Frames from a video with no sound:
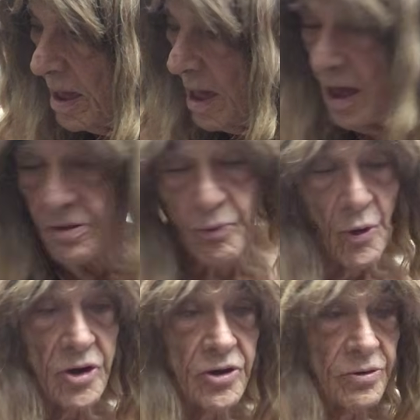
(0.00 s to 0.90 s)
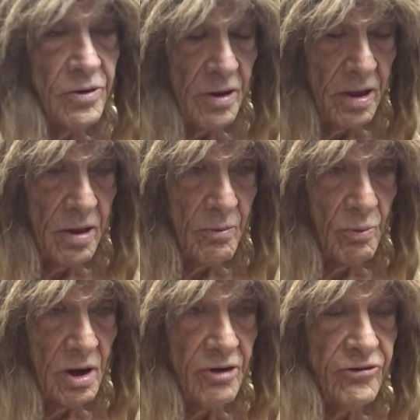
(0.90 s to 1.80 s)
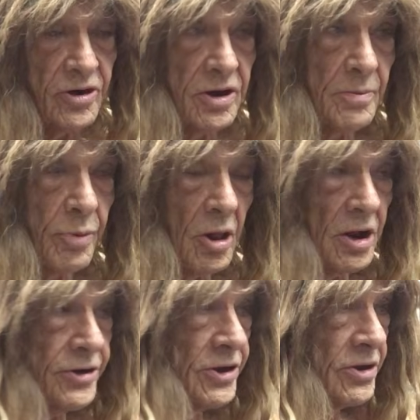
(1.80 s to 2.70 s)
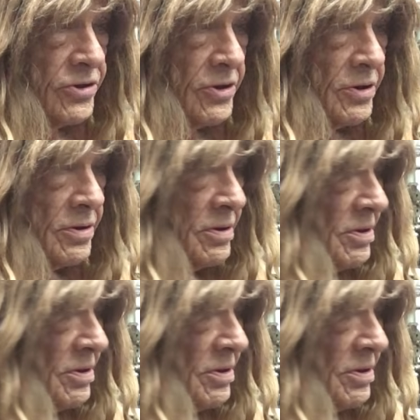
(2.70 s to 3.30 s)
I avoid religion and politics and